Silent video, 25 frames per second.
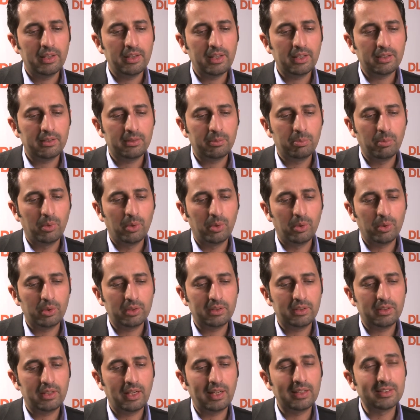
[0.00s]
that's
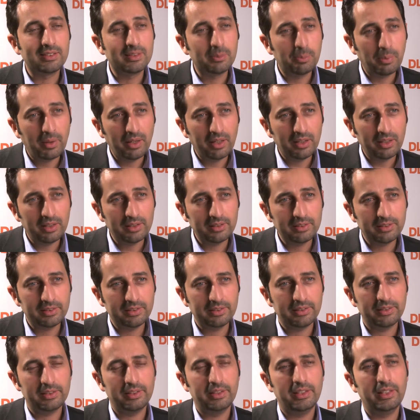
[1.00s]
more
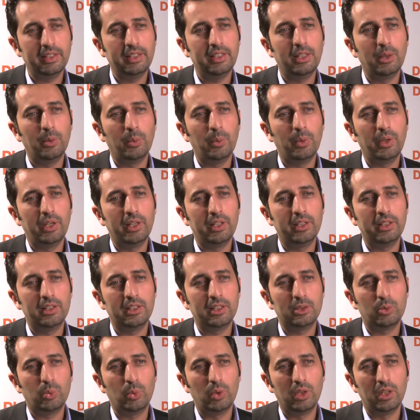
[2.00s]
transparent, in a way
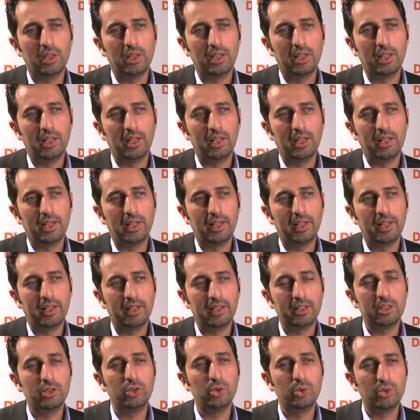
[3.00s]
that will
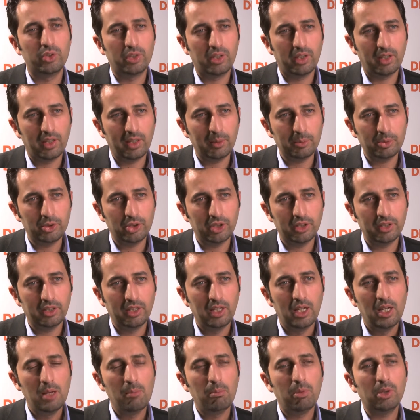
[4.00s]
reduce corruption,
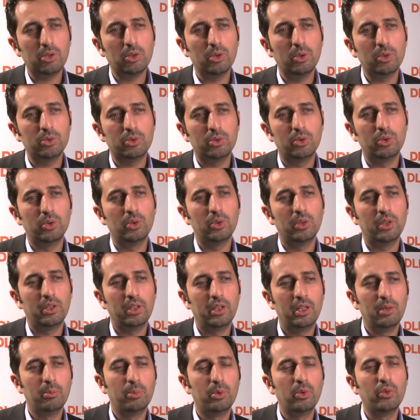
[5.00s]
but also
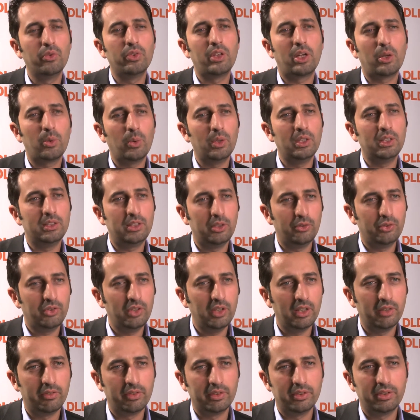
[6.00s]
improve the quality of
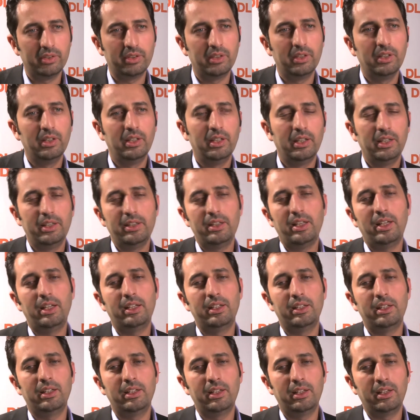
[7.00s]
service
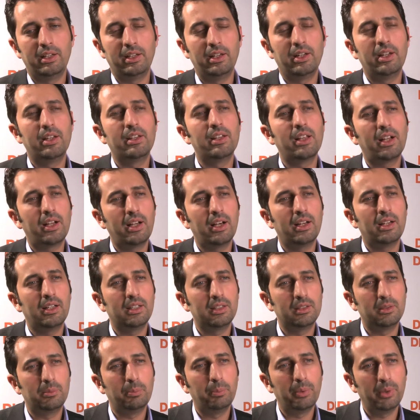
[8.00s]
than the
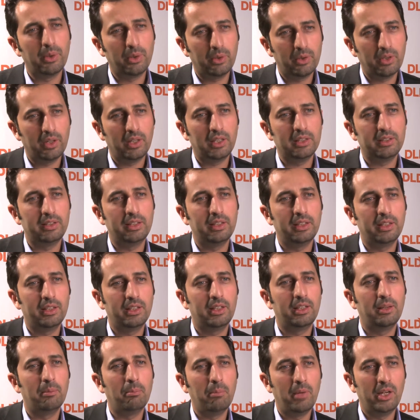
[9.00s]
current bureaucratic
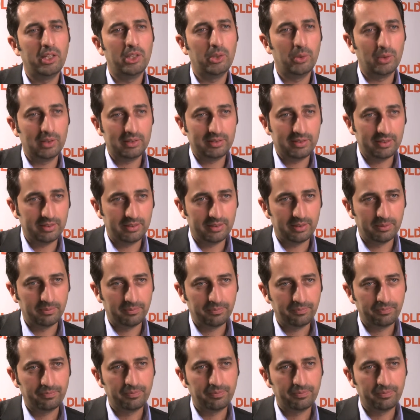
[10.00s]
manual system.